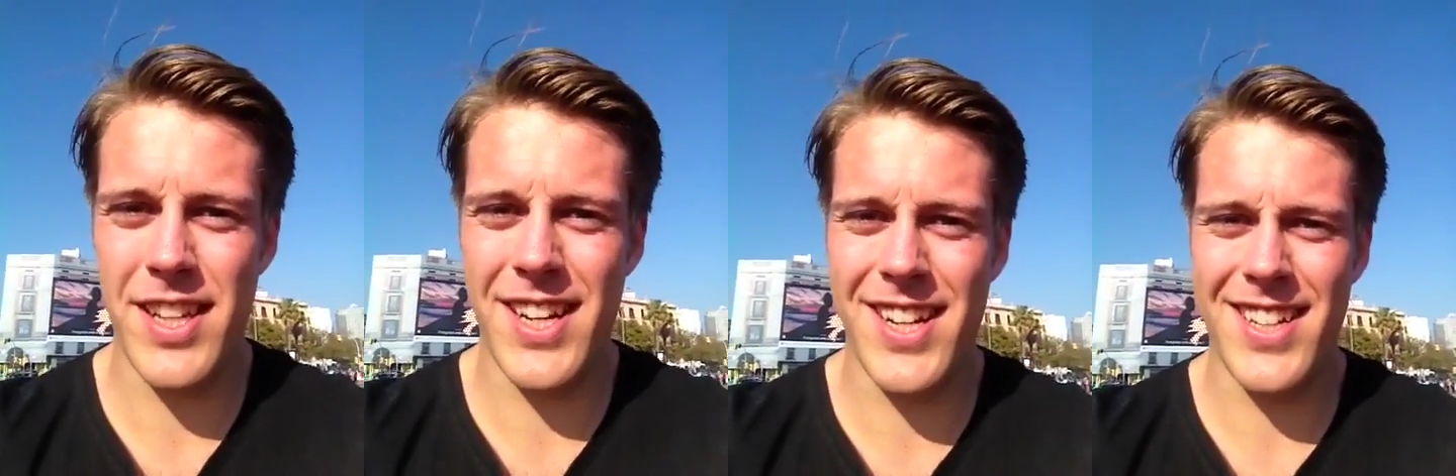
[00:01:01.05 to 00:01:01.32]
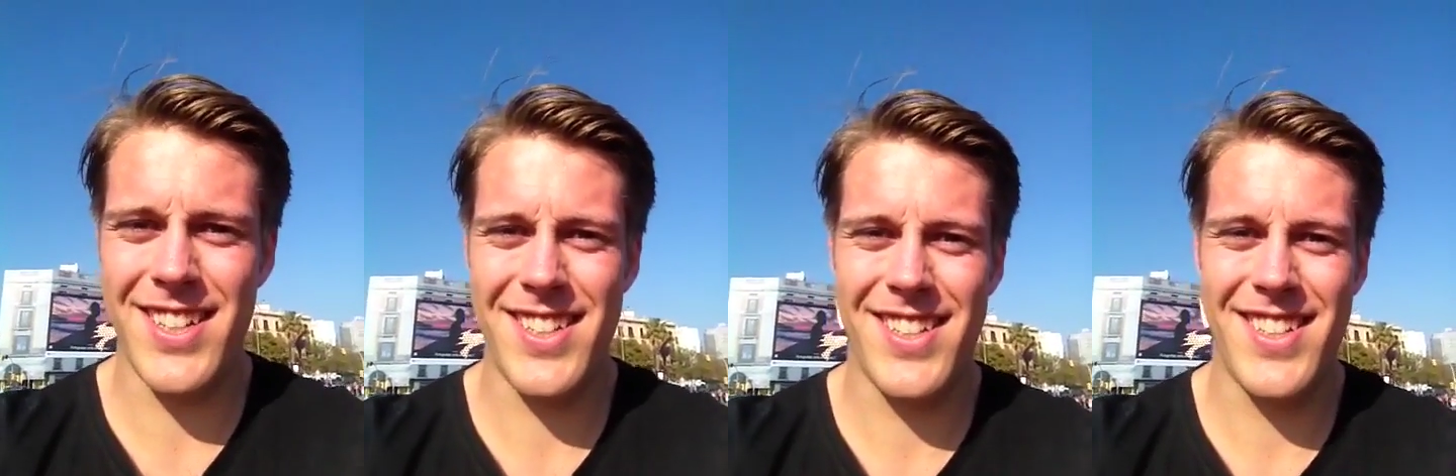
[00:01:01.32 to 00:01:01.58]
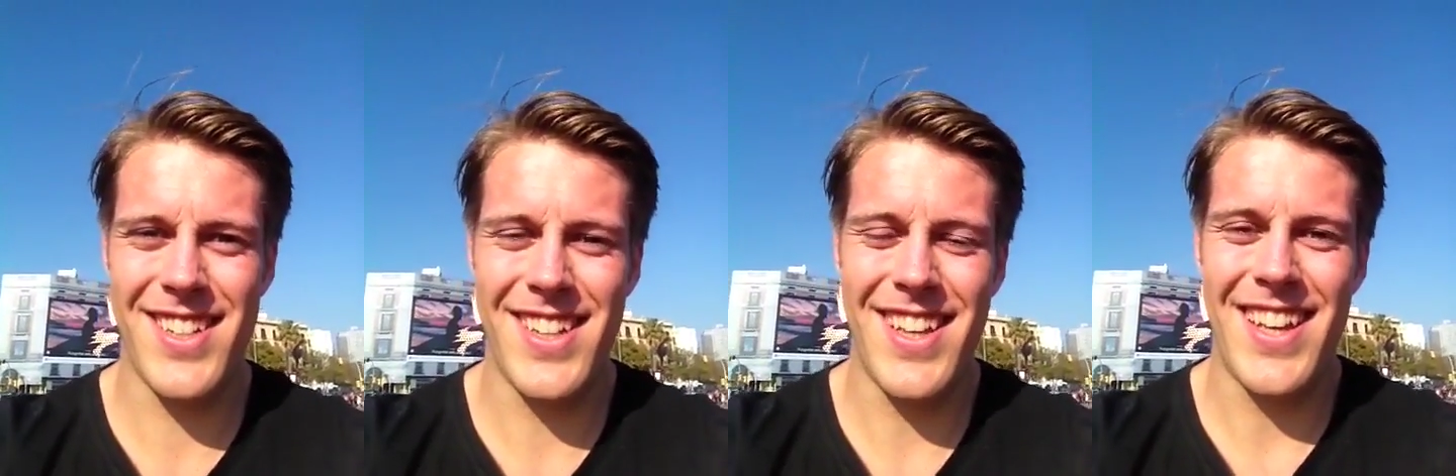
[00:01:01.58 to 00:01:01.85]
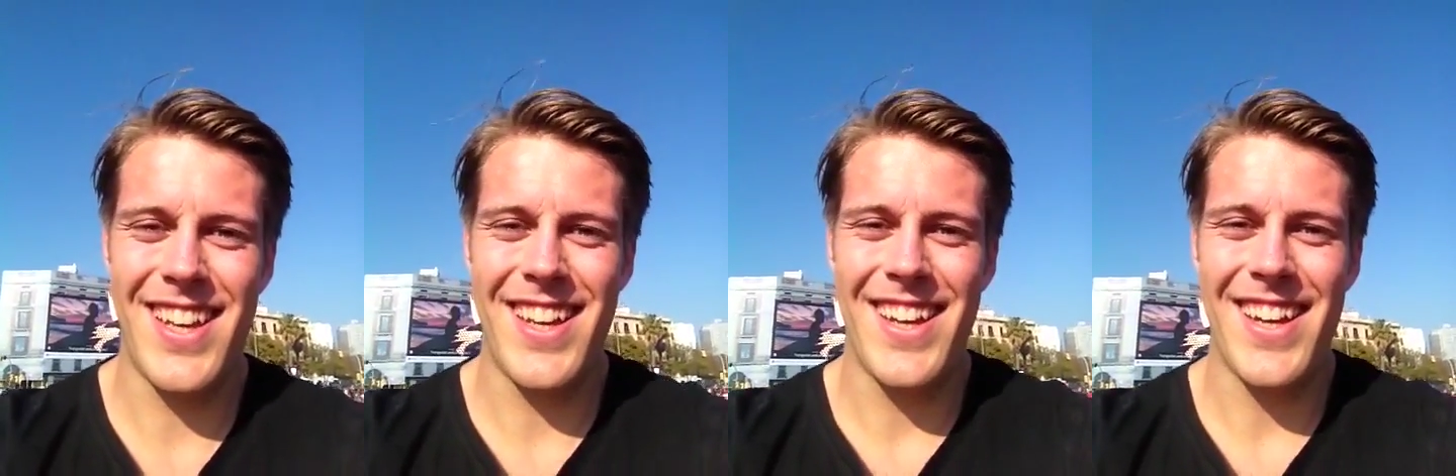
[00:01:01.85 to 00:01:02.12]
city,
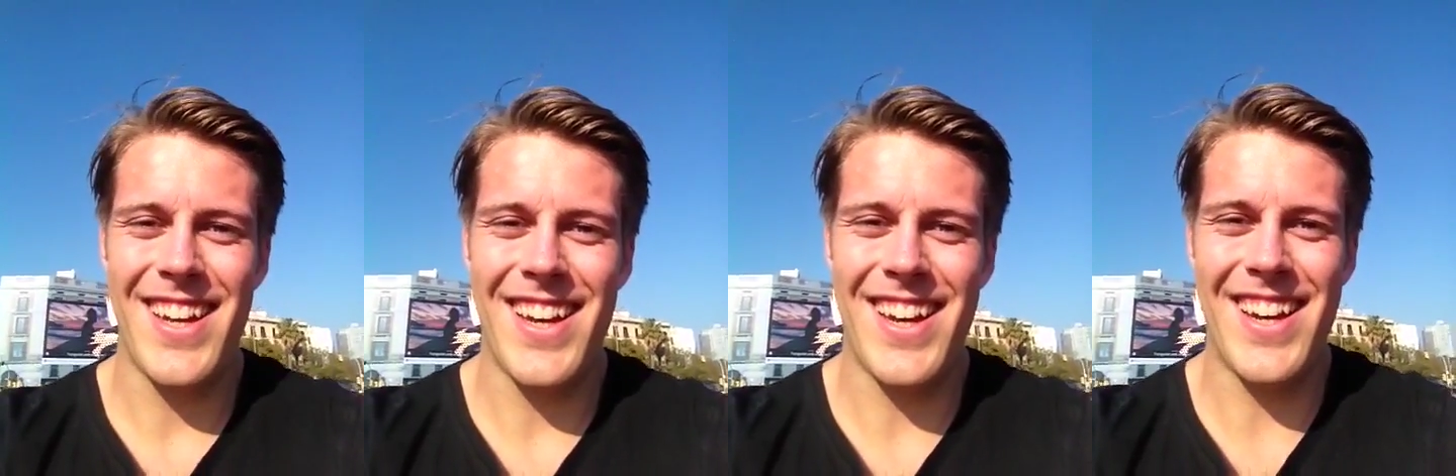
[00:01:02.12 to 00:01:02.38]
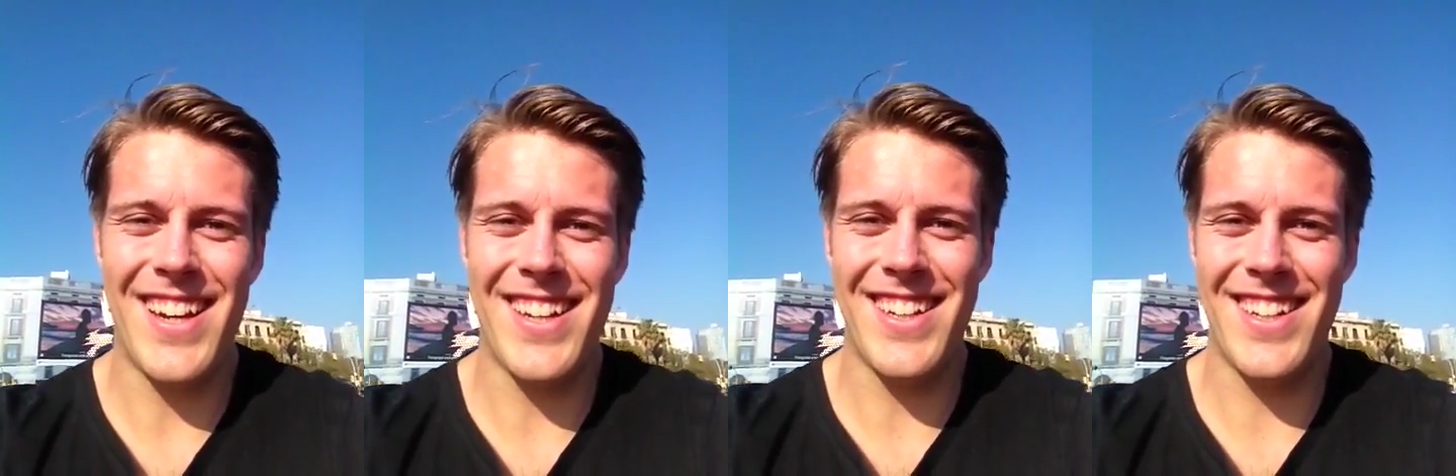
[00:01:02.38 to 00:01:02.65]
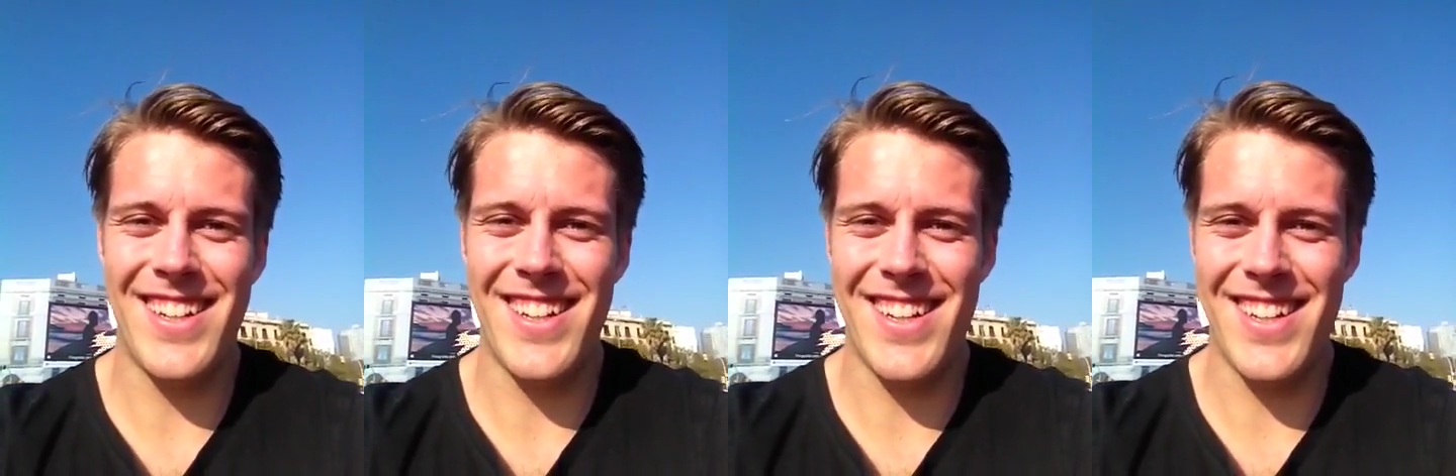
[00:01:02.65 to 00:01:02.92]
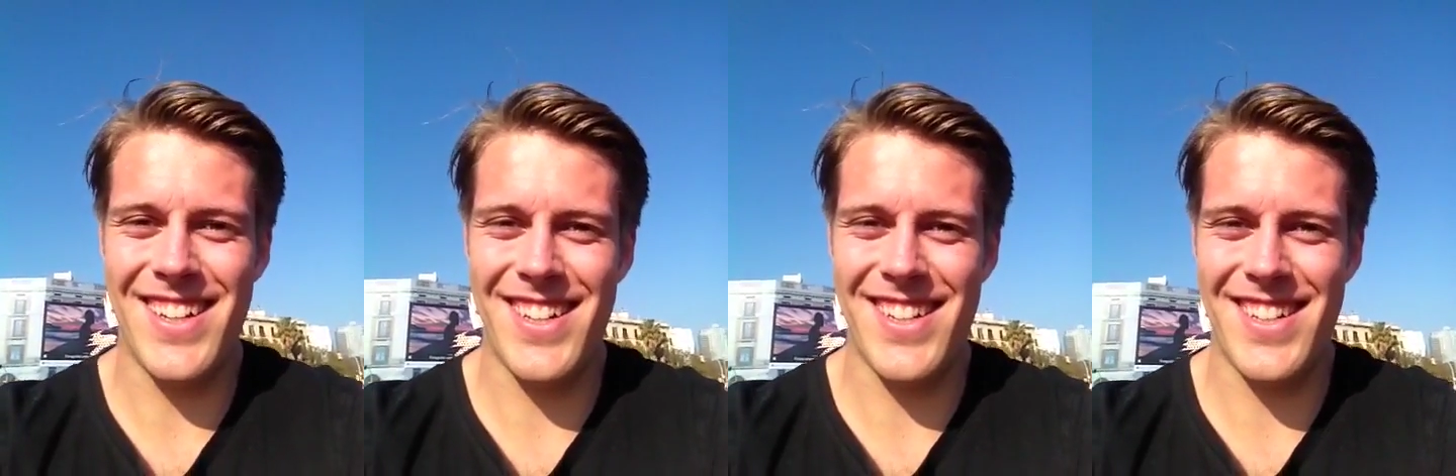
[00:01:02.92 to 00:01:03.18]

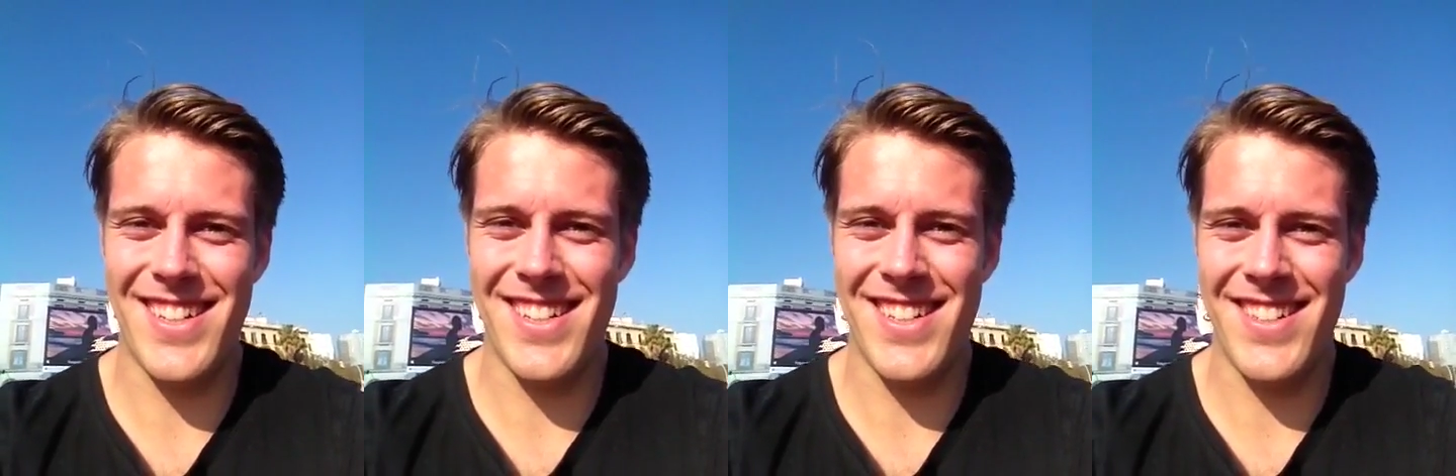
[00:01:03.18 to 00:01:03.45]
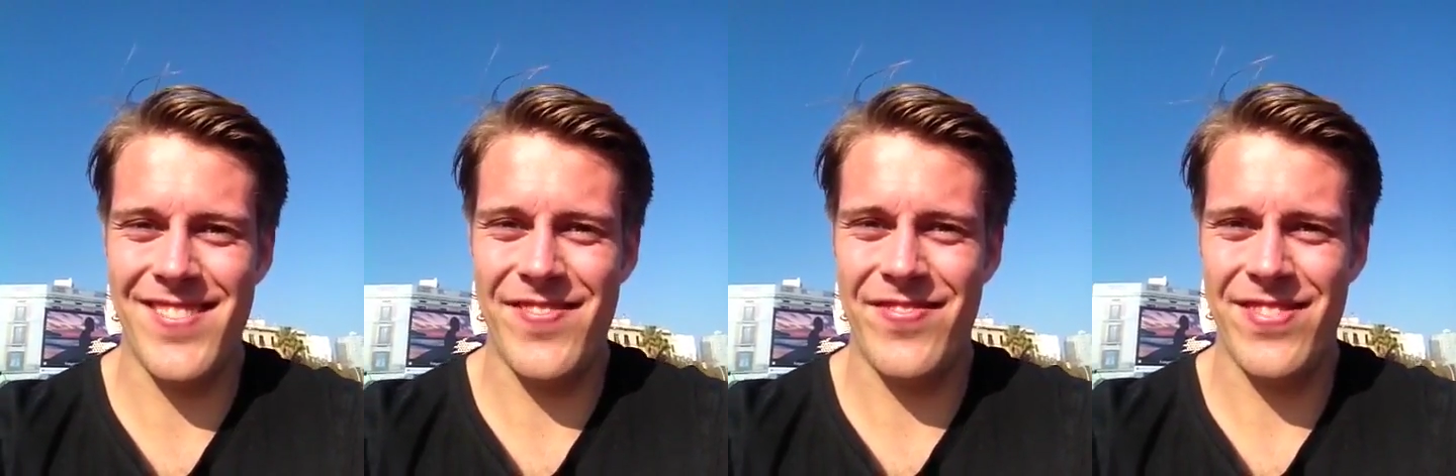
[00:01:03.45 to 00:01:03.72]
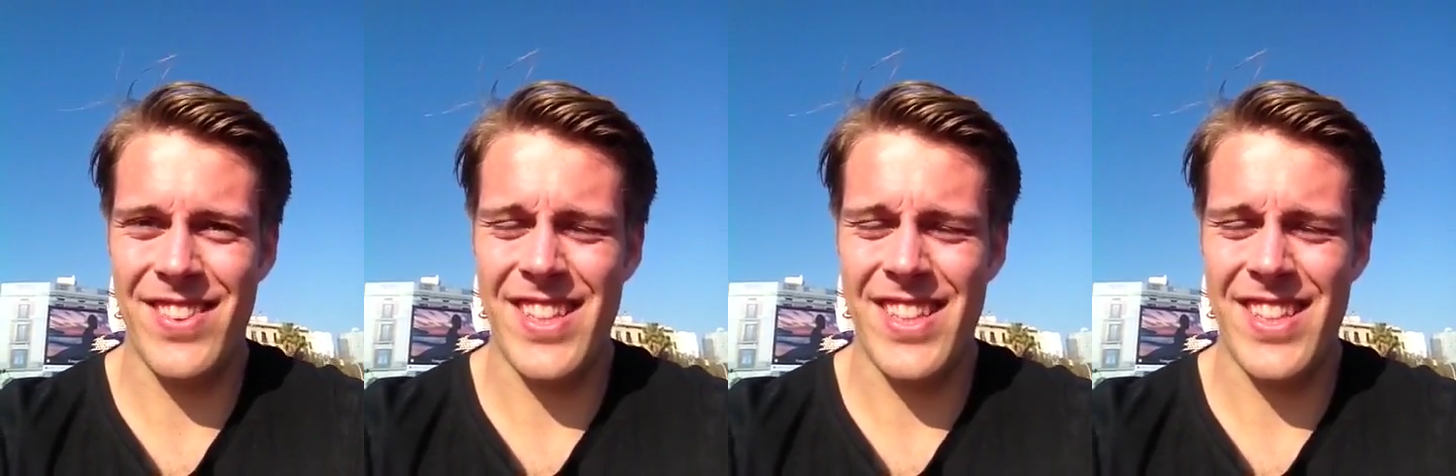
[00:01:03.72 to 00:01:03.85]
and